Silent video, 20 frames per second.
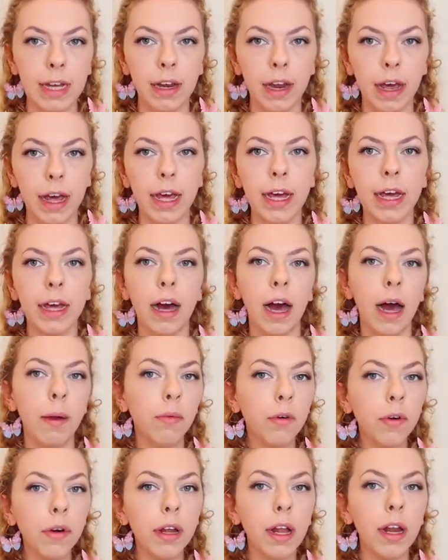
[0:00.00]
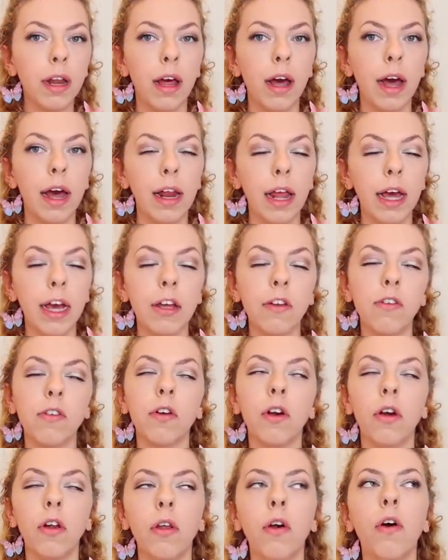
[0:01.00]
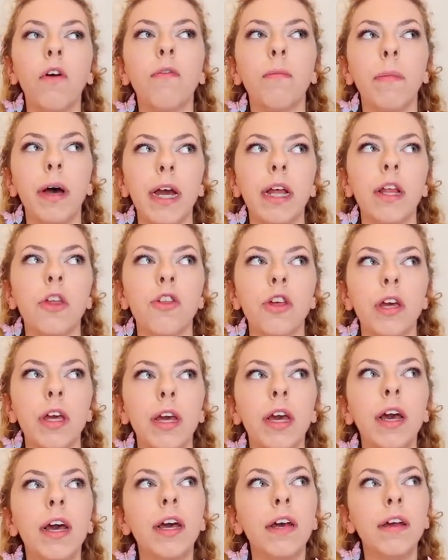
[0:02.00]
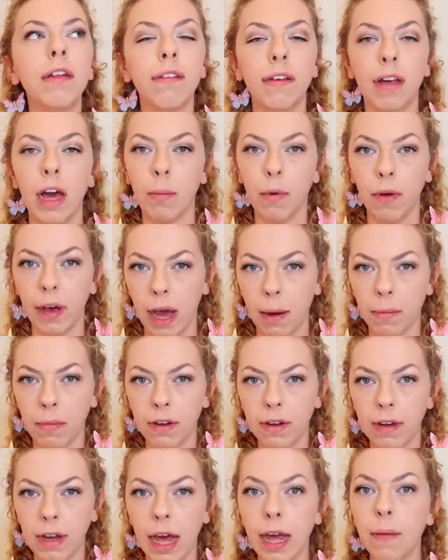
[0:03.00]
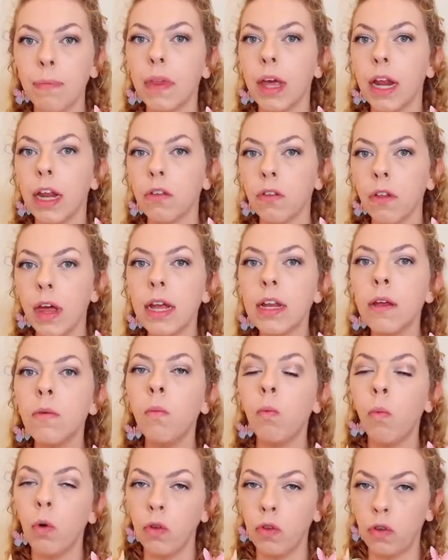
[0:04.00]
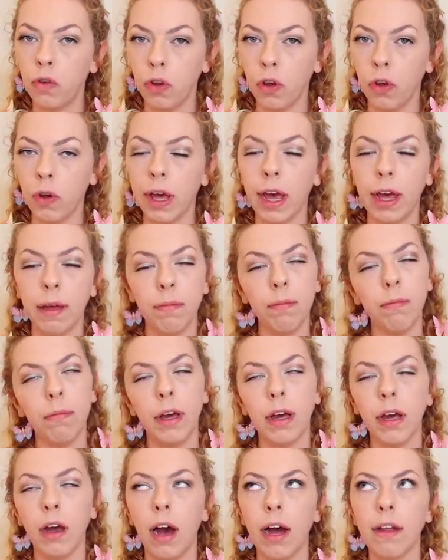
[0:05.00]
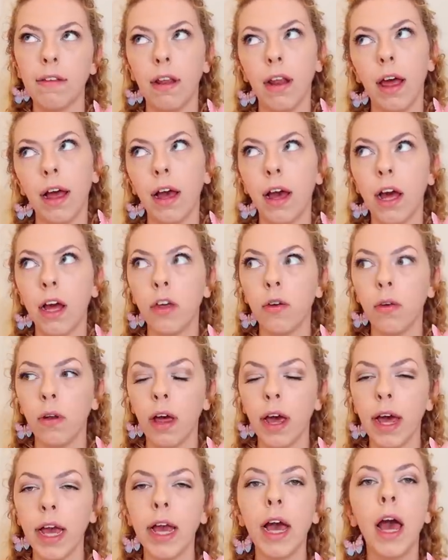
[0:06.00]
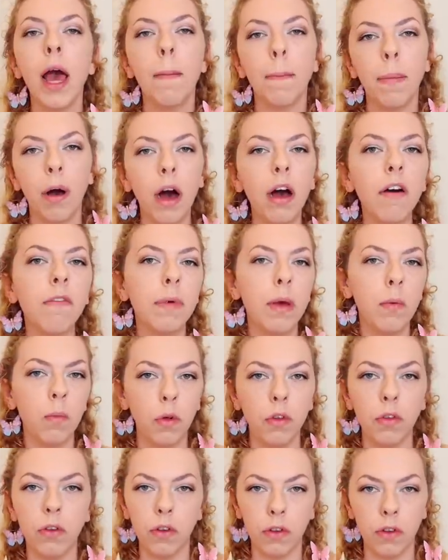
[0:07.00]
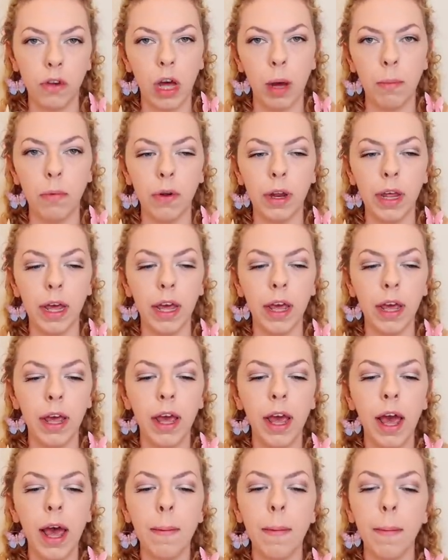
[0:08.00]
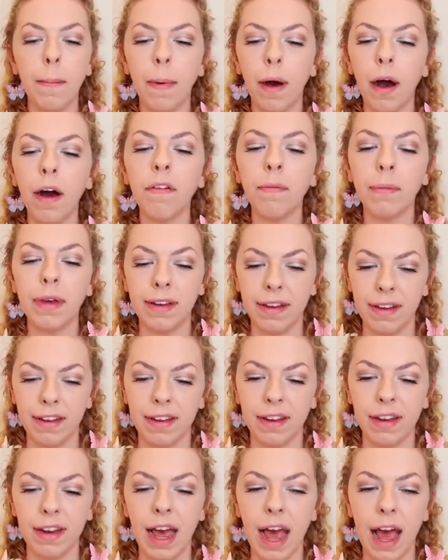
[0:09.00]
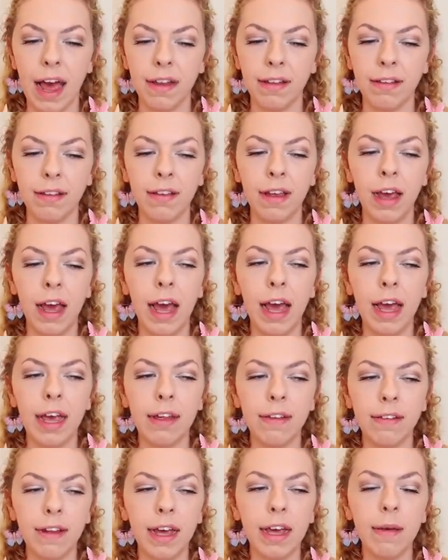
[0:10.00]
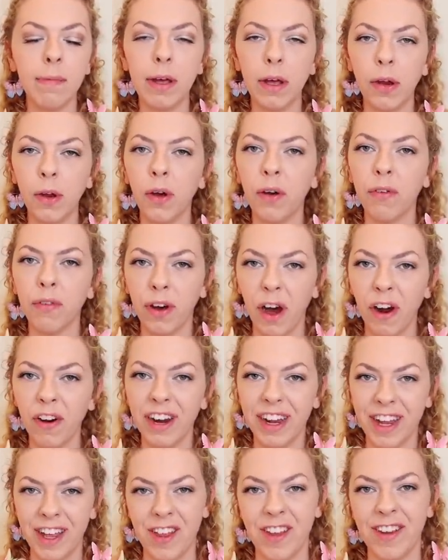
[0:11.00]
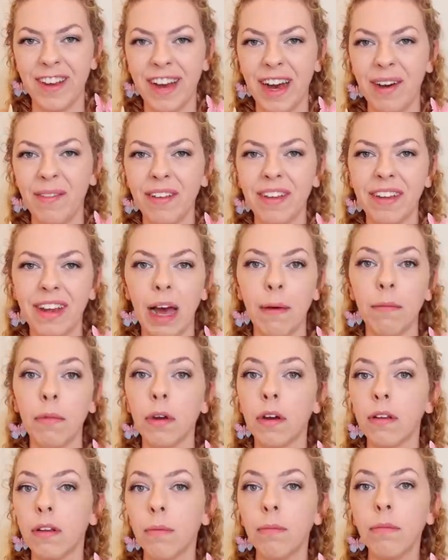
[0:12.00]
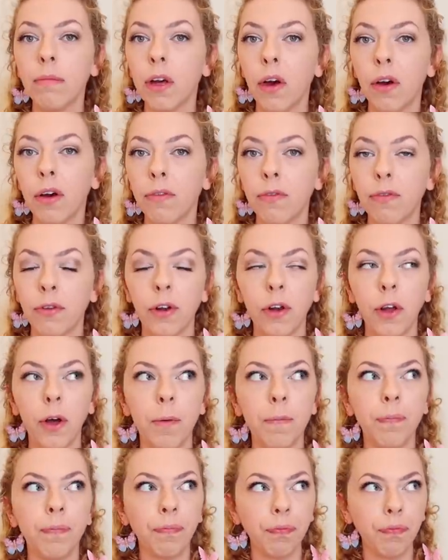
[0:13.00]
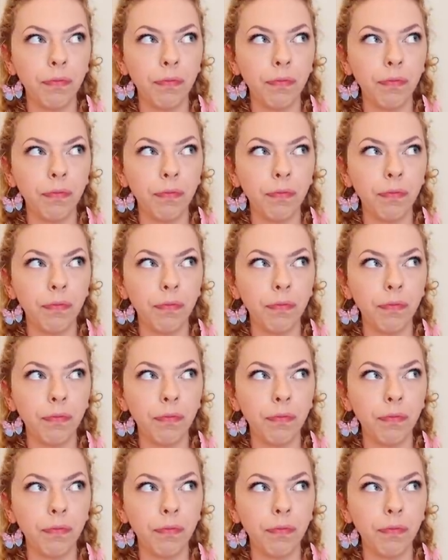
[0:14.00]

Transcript: Like, I'm not gonna lie, like it took a lot of my energy to come on camera today. And it's not I didn't want to, okay, my guides are like, oh, you're lying. Part of me wanted to come on here, but part of me didn't. And it's taken me a lot of courage to come onto camera because I'm going for a lot.